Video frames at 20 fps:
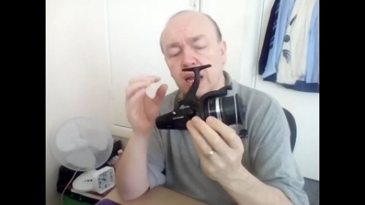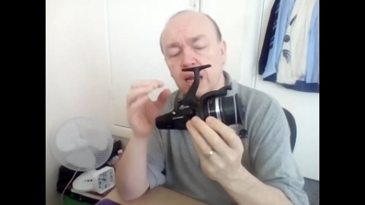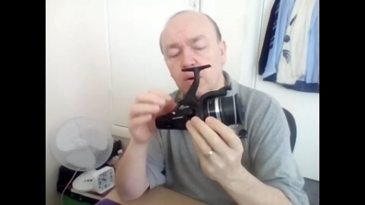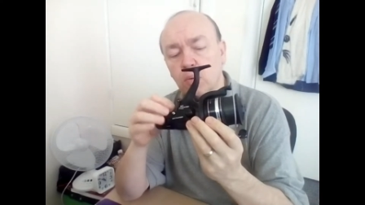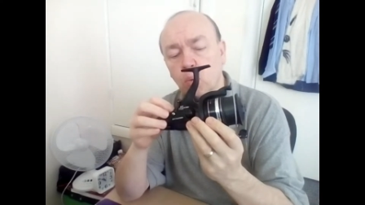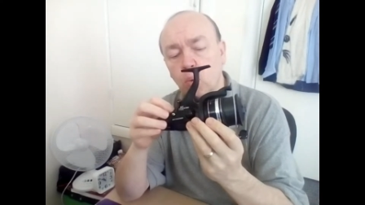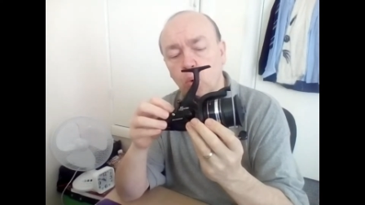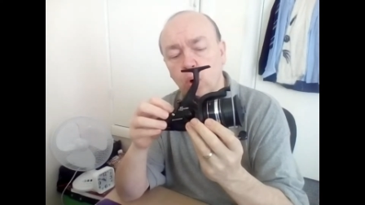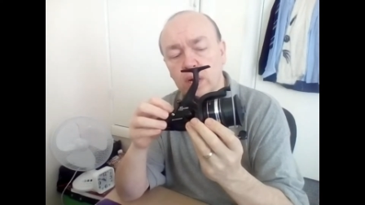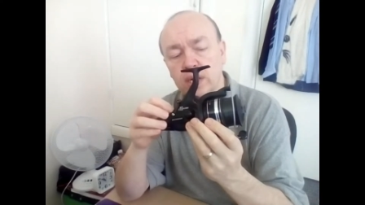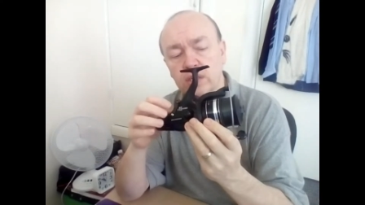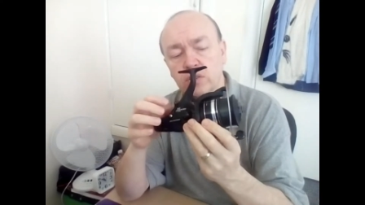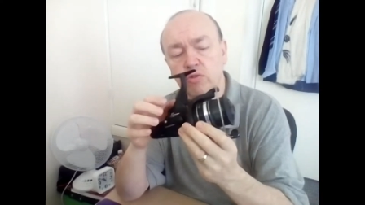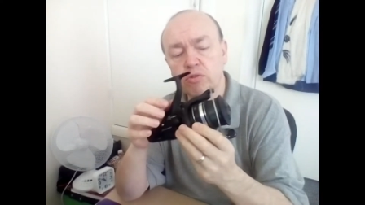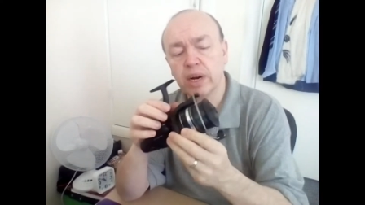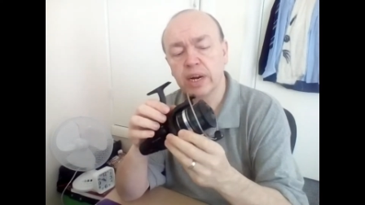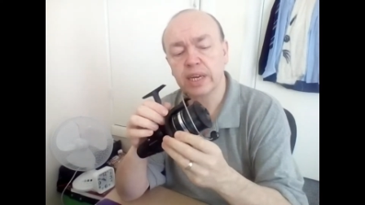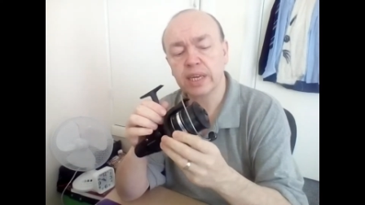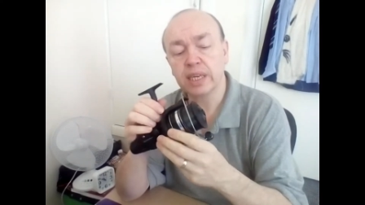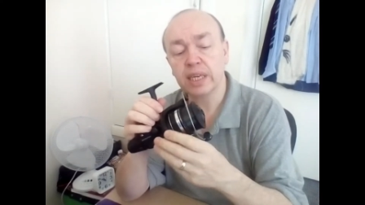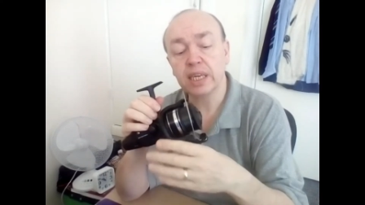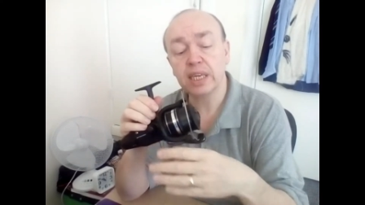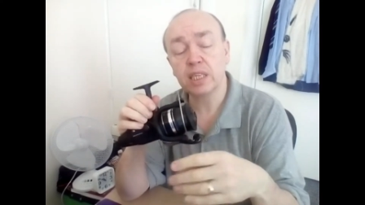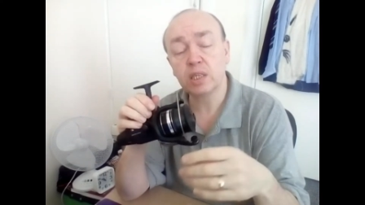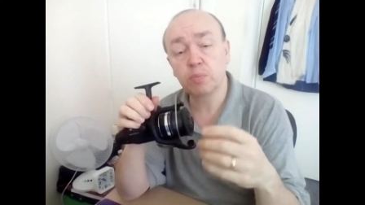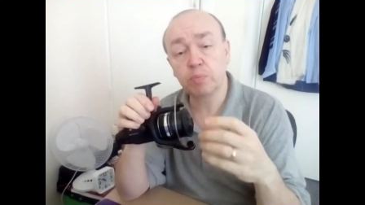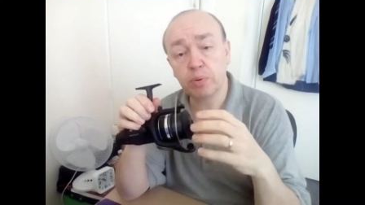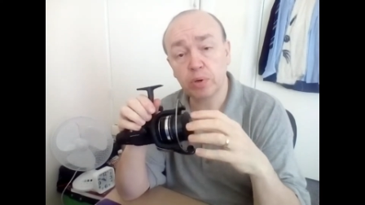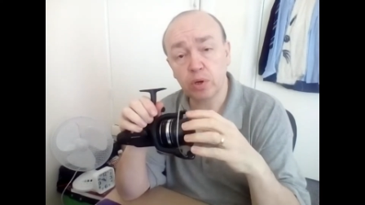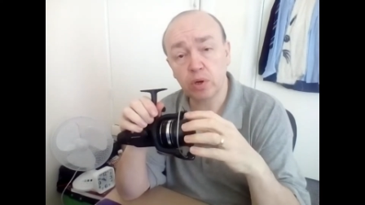And one drag
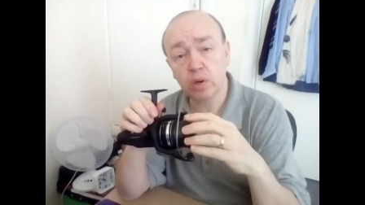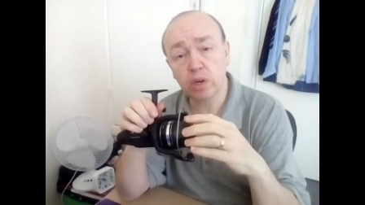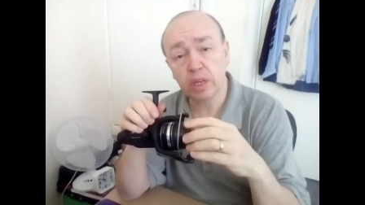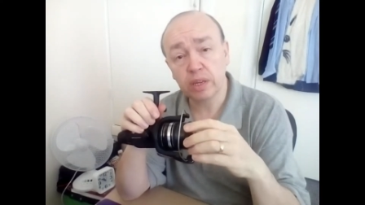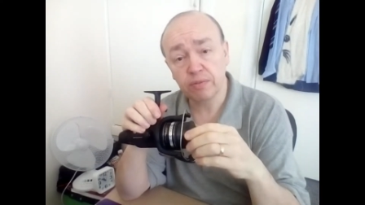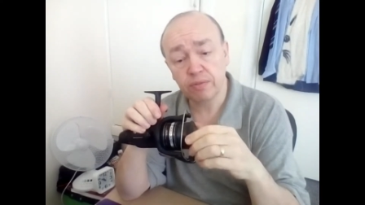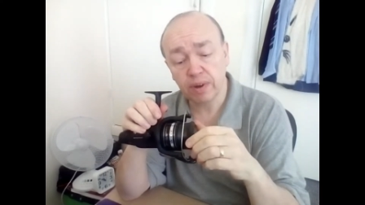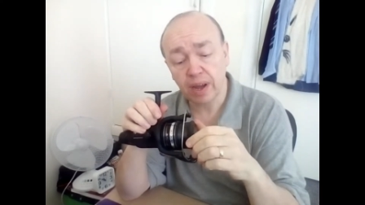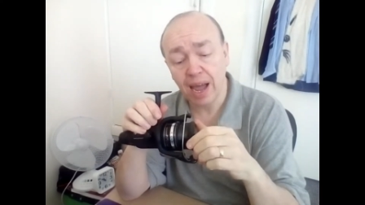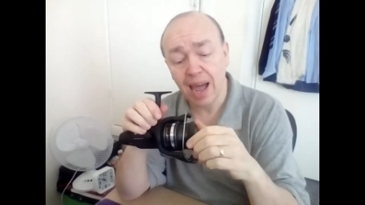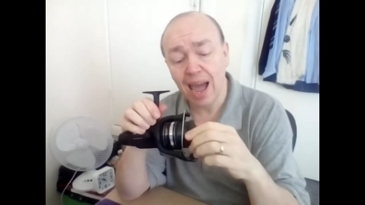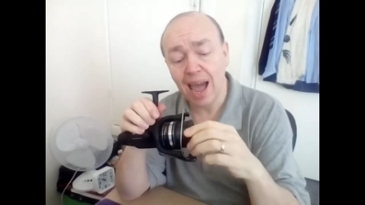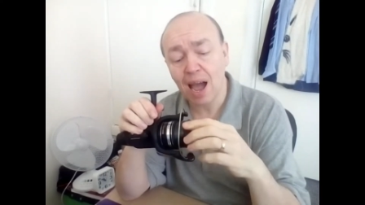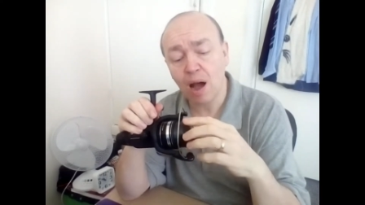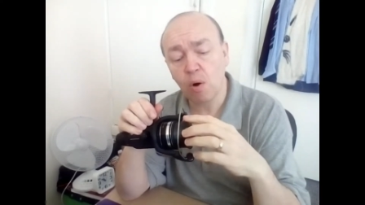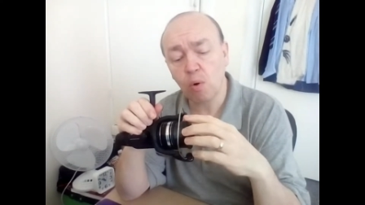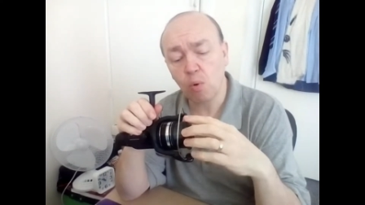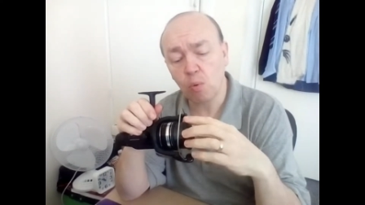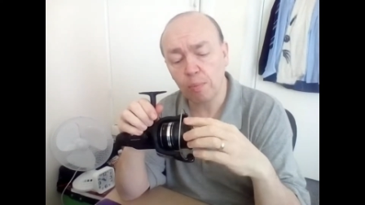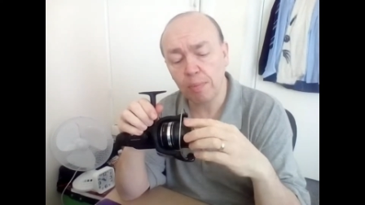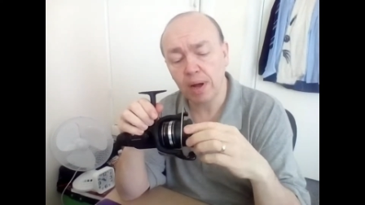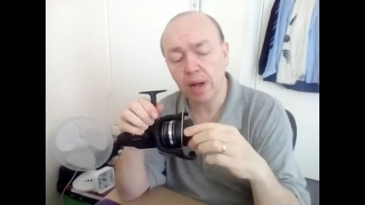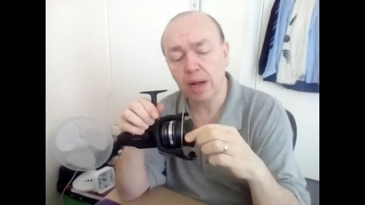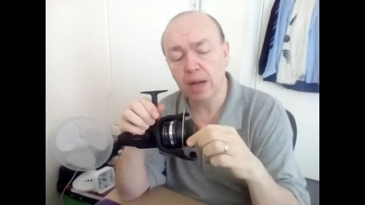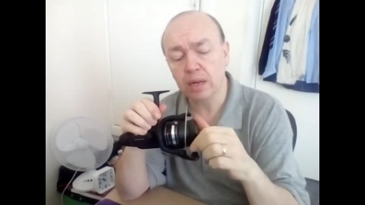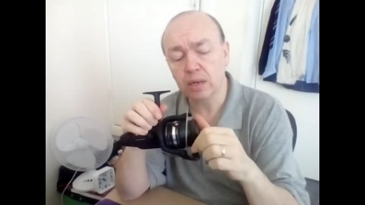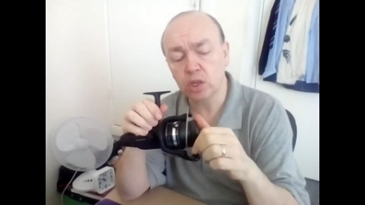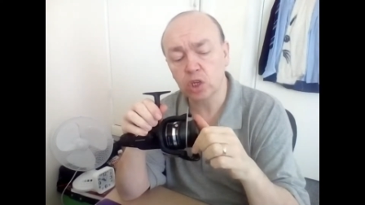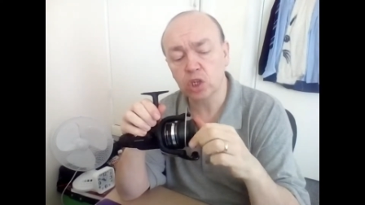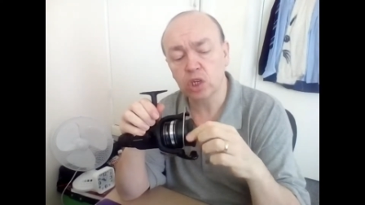is purely for how
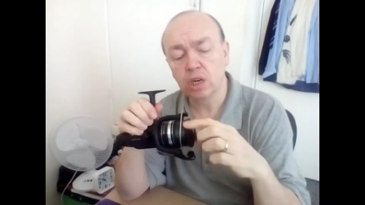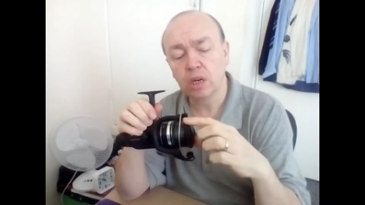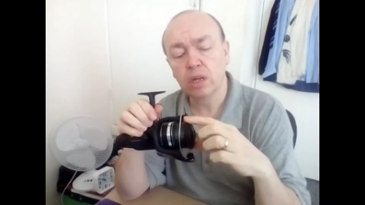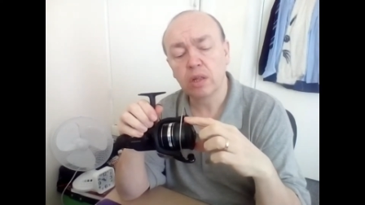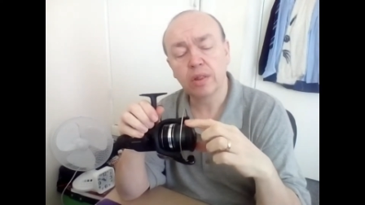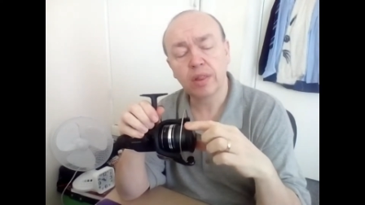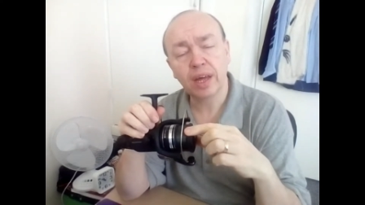much